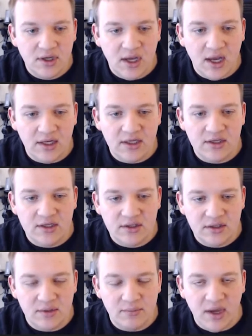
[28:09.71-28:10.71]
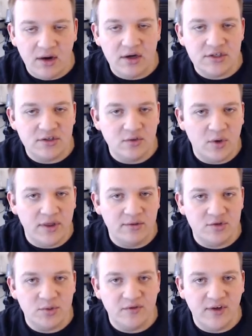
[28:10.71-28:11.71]
and compare it to the one that
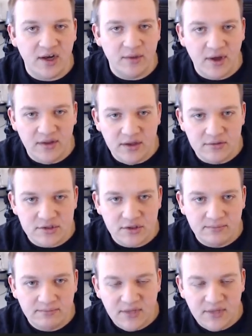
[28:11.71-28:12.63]
was provided by the user.